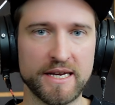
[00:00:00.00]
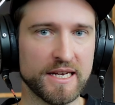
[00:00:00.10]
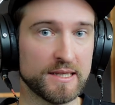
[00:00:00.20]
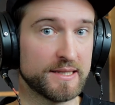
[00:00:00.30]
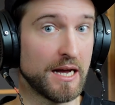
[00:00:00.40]

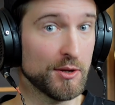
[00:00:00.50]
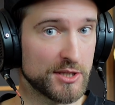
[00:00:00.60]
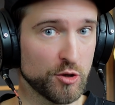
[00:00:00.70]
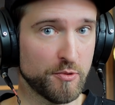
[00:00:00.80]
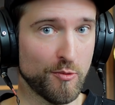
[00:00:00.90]
It
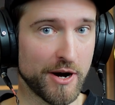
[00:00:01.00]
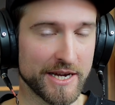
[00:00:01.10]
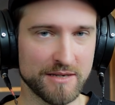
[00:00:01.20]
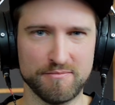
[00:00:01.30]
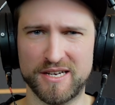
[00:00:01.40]
sounds super
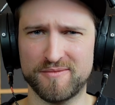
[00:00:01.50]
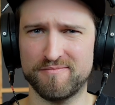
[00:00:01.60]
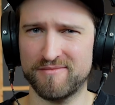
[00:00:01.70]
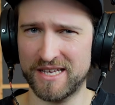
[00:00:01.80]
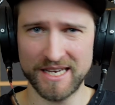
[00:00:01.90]
wide, but
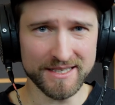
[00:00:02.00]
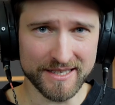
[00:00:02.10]
is